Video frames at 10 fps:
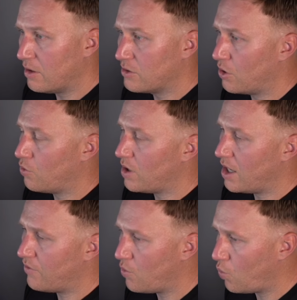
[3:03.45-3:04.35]
So we
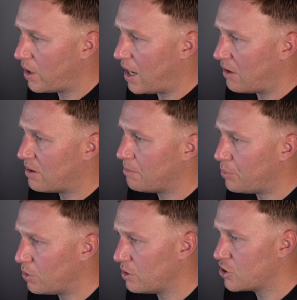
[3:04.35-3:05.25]
have a 1 hour
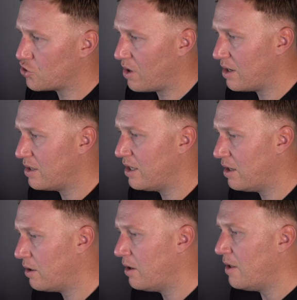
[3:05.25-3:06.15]
bullish trend
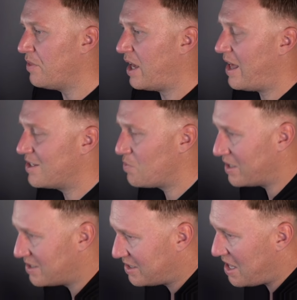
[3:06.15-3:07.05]
here that has been
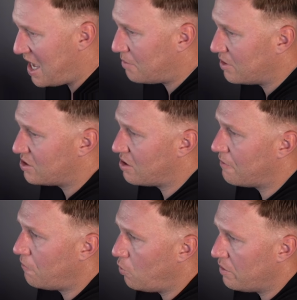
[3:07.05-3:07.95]
established
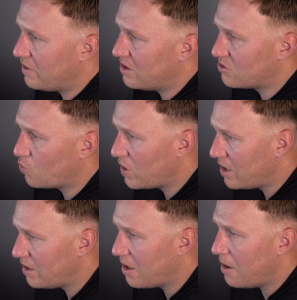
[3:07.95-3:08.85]
for this
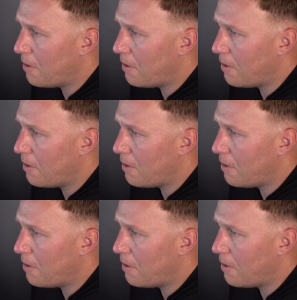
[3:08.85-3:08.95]
week,